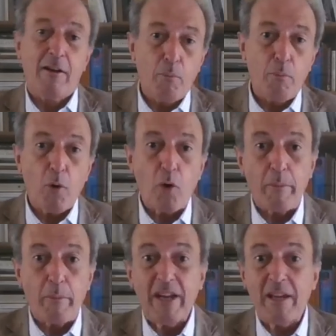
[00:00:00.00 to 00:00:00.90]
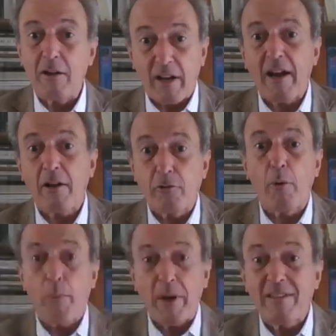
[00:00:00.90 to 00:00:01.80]
in
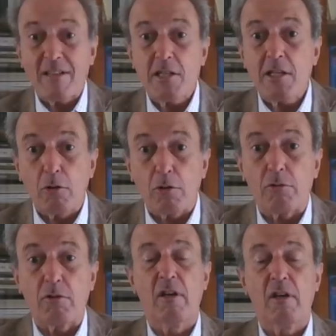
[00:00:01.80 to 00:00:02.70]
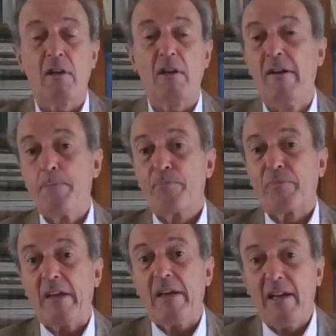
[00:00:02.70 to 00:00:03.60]
our economies,
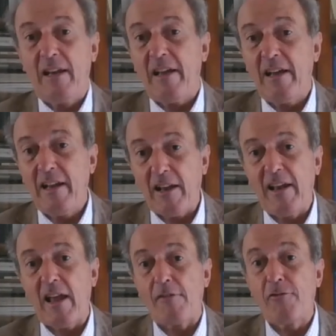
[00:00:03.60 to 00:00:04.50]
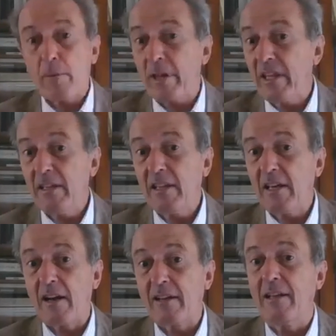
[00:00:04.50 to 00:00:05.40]
we're fairly small
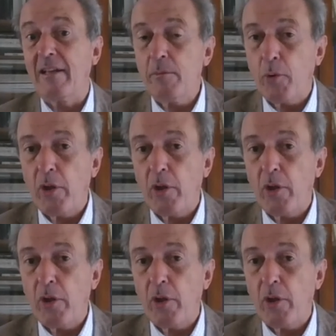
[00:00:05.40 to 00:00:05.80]
economies,